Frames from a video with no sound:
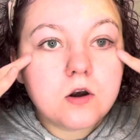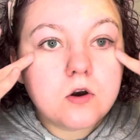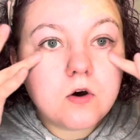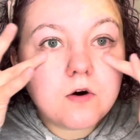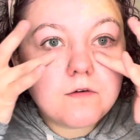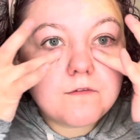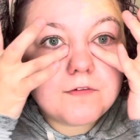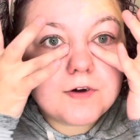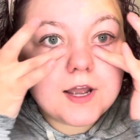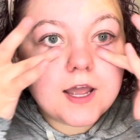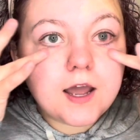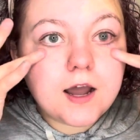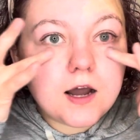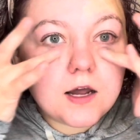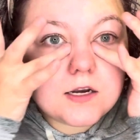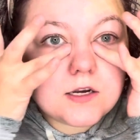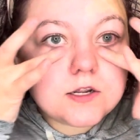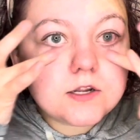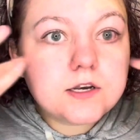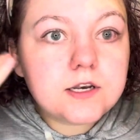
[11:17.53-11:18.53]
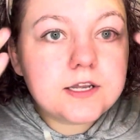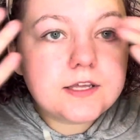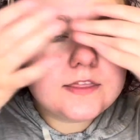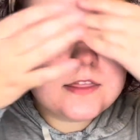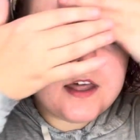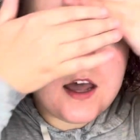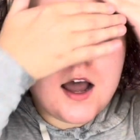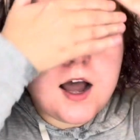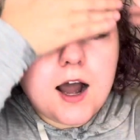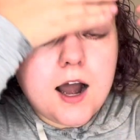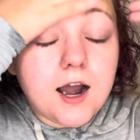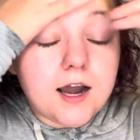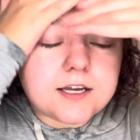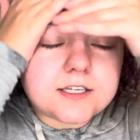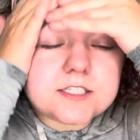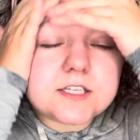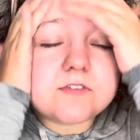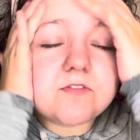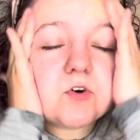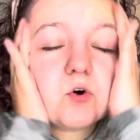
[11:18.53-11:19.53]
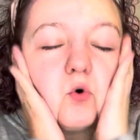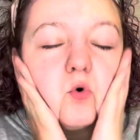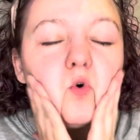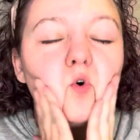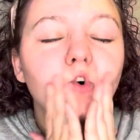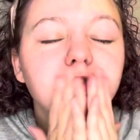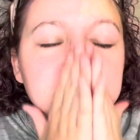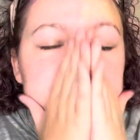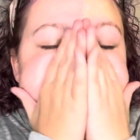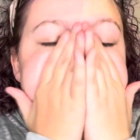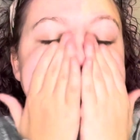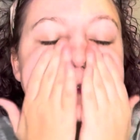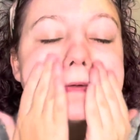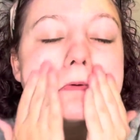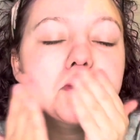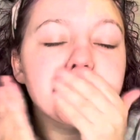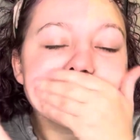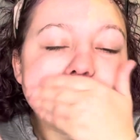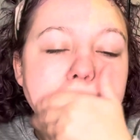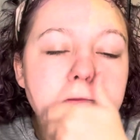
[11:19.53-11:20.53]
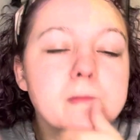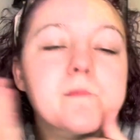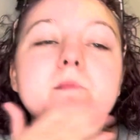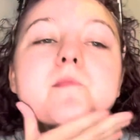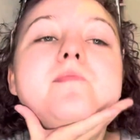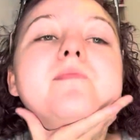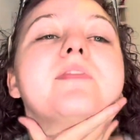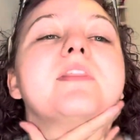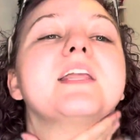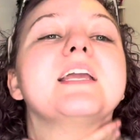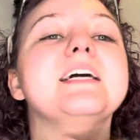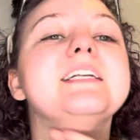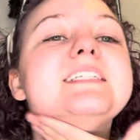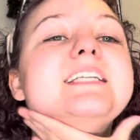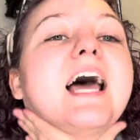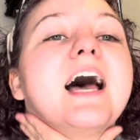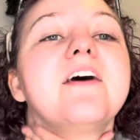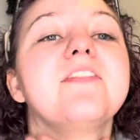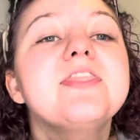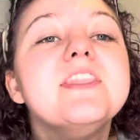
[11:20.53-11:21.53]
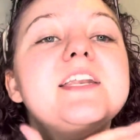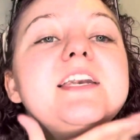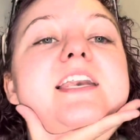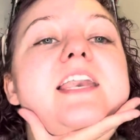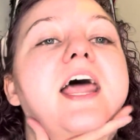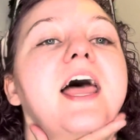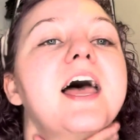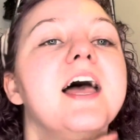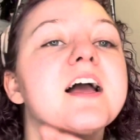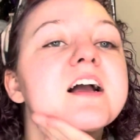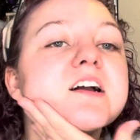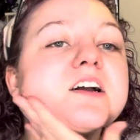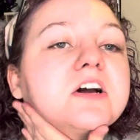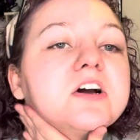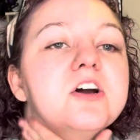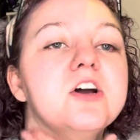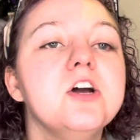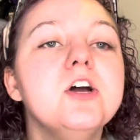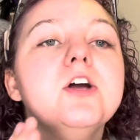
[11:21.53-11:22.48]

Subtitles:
Don't forget underneath the eyes, of course. And down the neck.